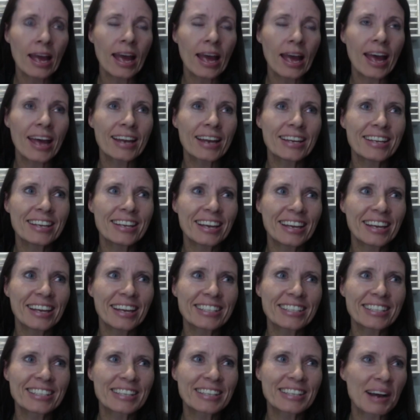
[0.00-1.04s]
And
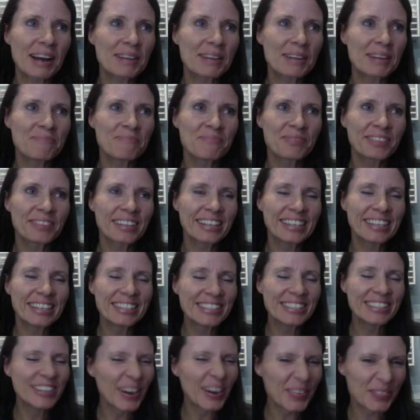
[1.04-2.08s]
yet,
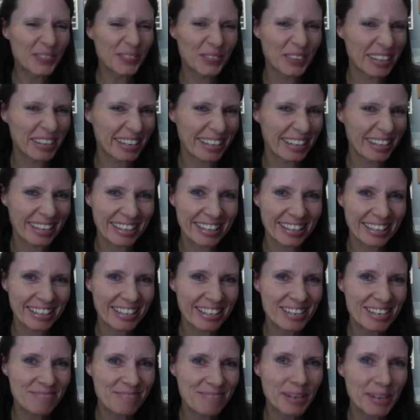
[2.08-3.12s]
he's not winning,
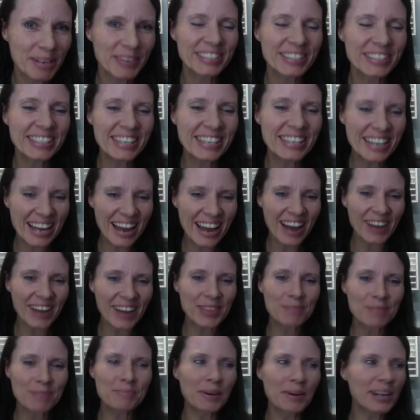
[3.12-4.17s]
because now
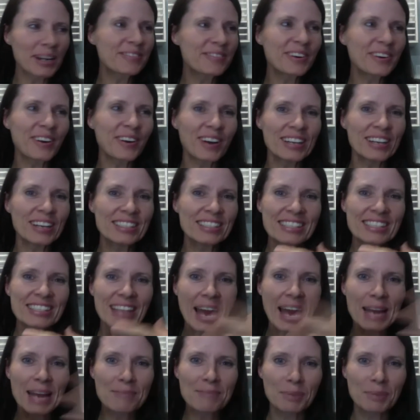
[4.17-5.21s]
the body of Christ is
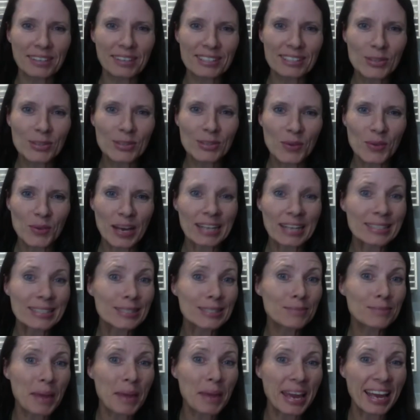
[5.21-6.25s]
able to
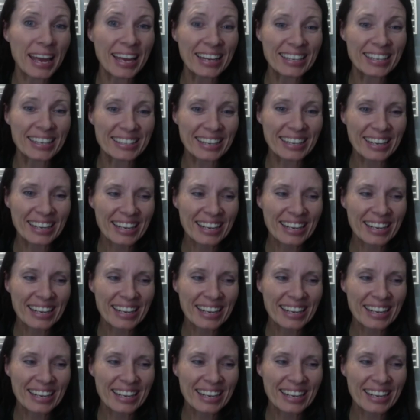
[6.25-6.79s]
expand,